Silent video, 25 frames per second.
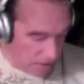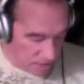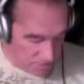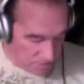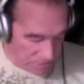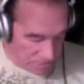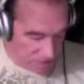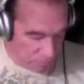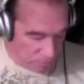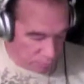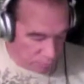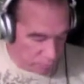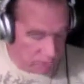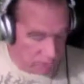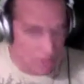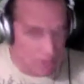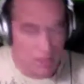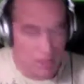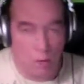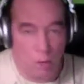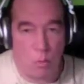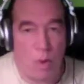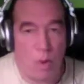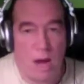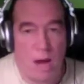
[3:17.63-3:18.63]
really a
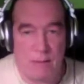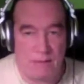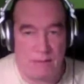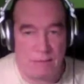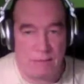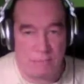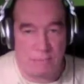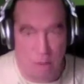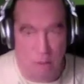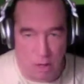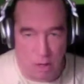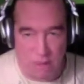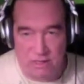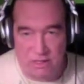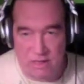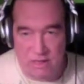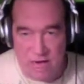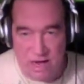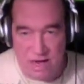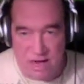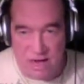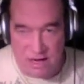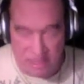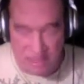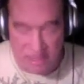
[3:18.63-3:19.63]
whammy bar guy,
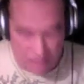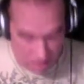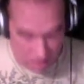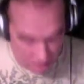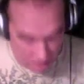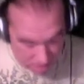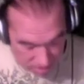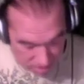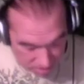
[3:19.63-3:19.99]
you